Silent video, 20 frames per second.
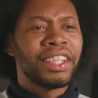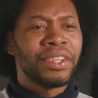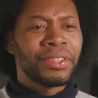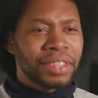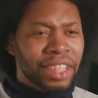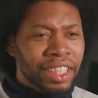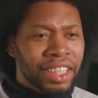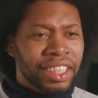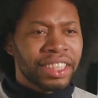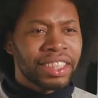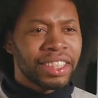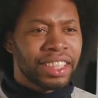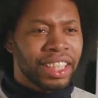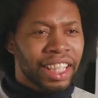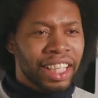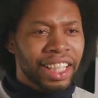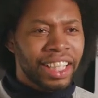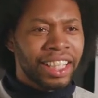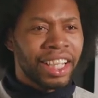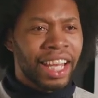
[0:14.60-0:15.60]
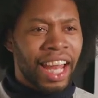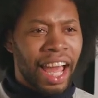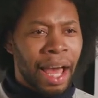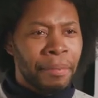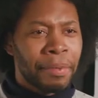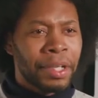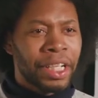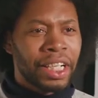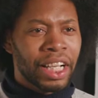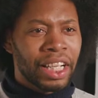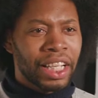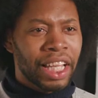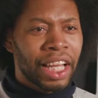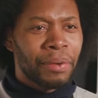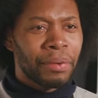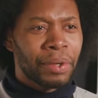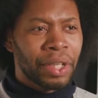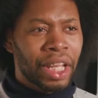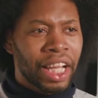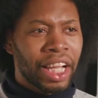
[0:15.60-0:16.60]
there was, like, this thing that happened in L.A.
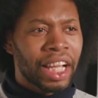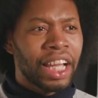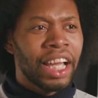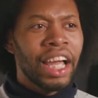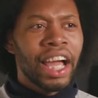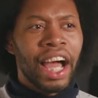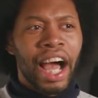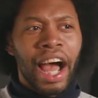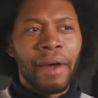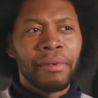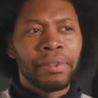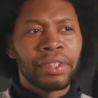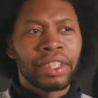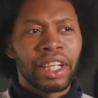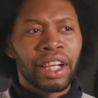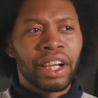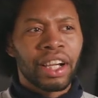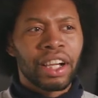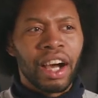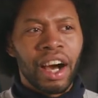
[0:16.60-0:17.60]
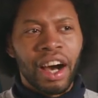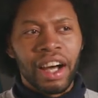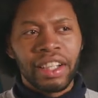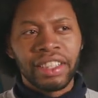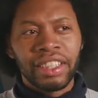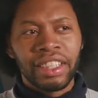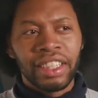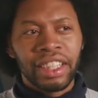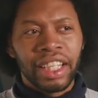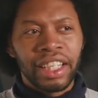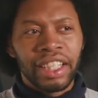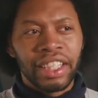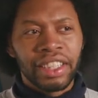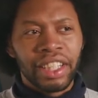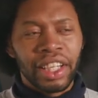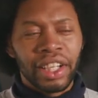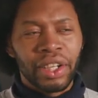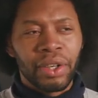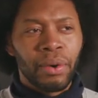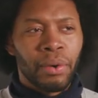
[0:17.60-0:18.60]
where, like, I was, like, constantly at these,
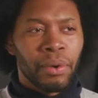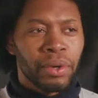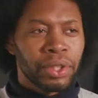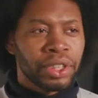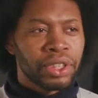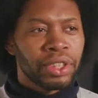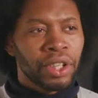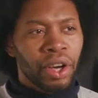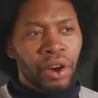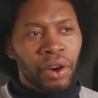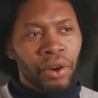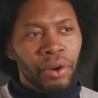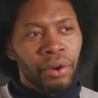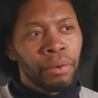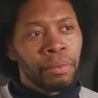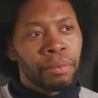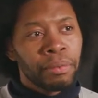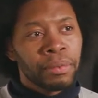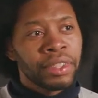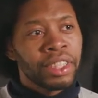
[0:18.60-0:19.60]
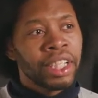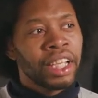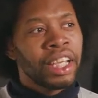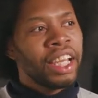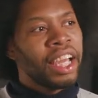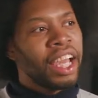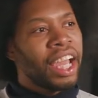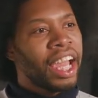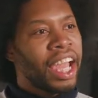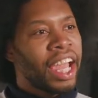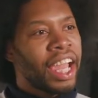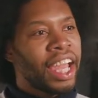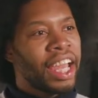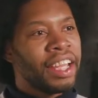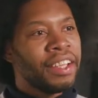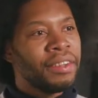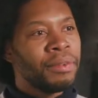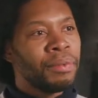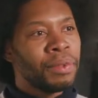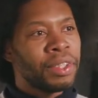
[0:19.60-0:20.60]
like, gorgeous homes
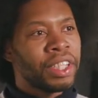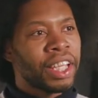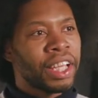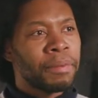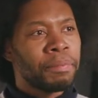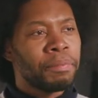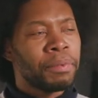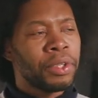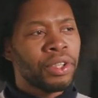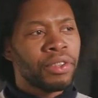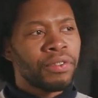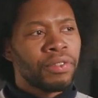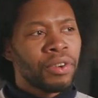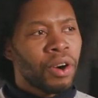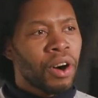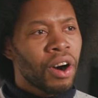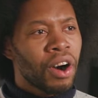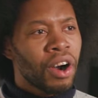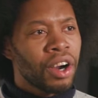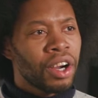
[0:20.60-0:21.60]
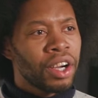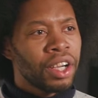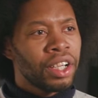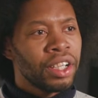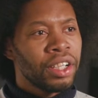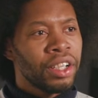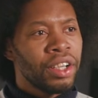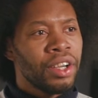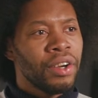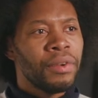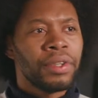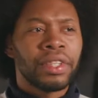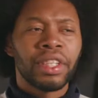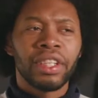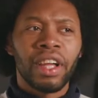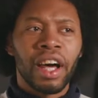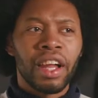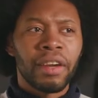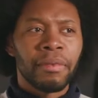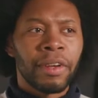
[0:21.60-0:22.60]
and with, like, beautiful art with a
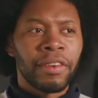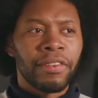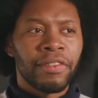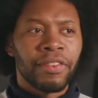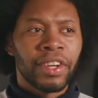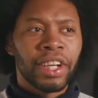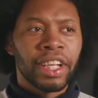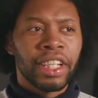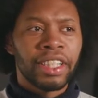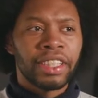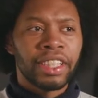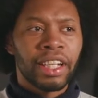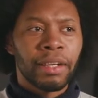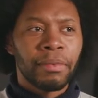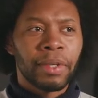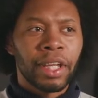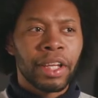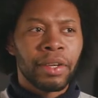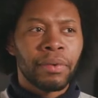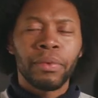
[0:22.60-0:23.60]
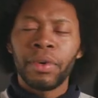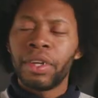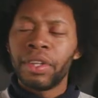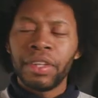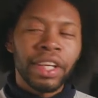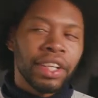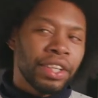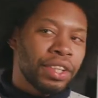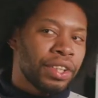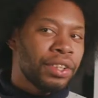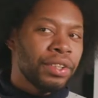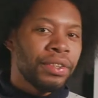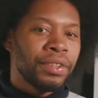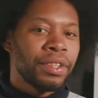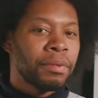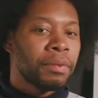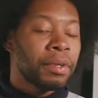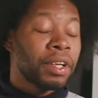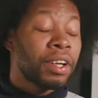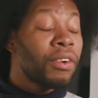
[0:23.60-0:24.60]
lot of my friends, and I'd be like, what does he do? And
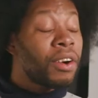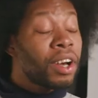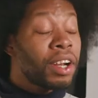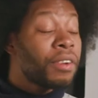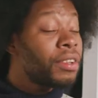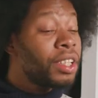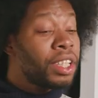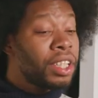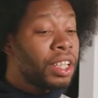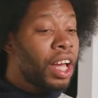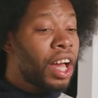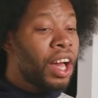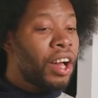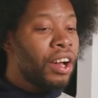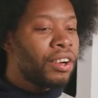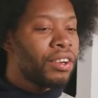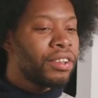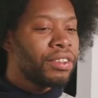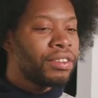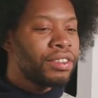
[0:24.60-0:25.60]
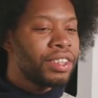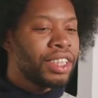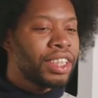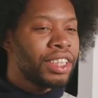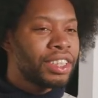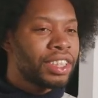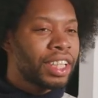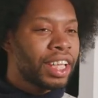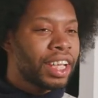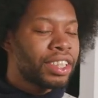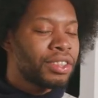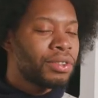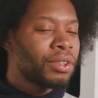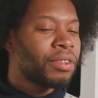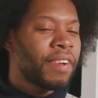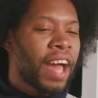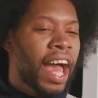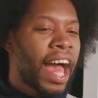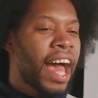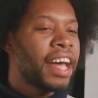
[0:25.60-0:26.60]
they'd be like, well, I don't really know. He just like sort
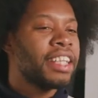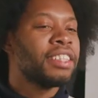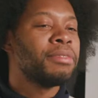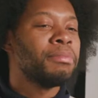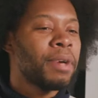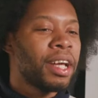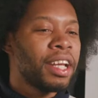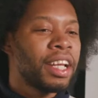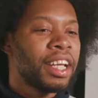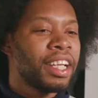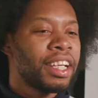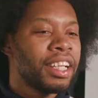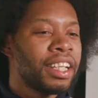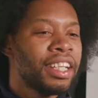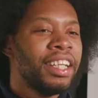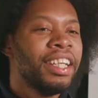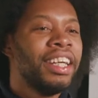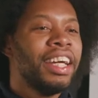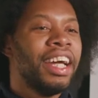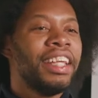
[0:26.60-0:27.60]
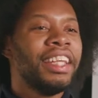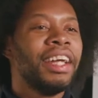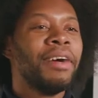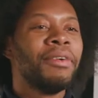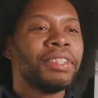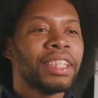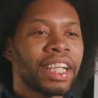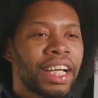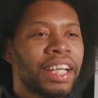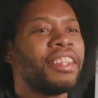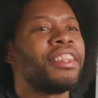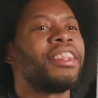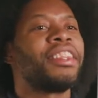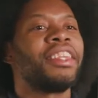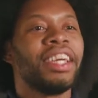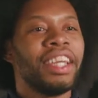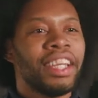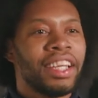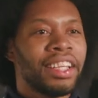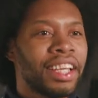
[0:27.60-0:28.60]
of has money. And that was like a
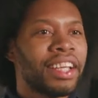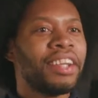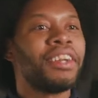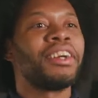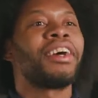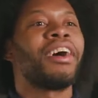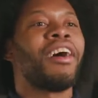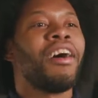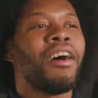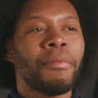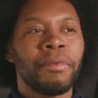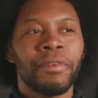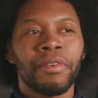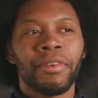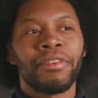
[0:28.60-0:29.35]
thing, like a common